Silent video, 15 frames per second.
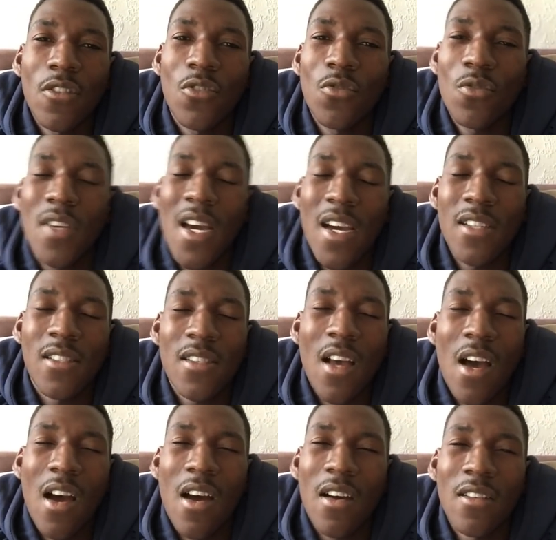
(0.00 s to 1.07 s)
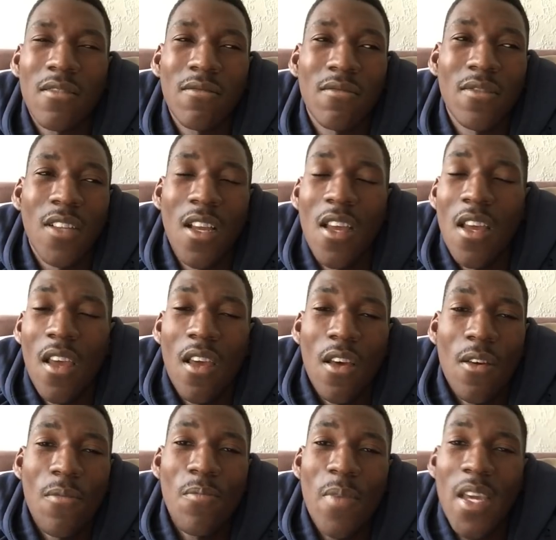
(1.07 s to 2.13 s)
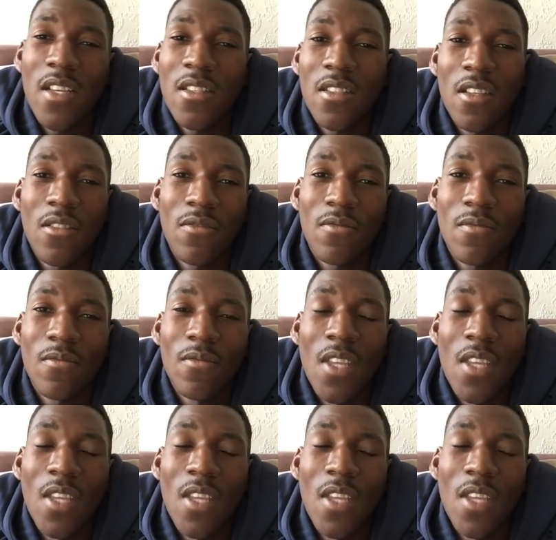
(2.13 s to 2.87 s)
You guys are amazing.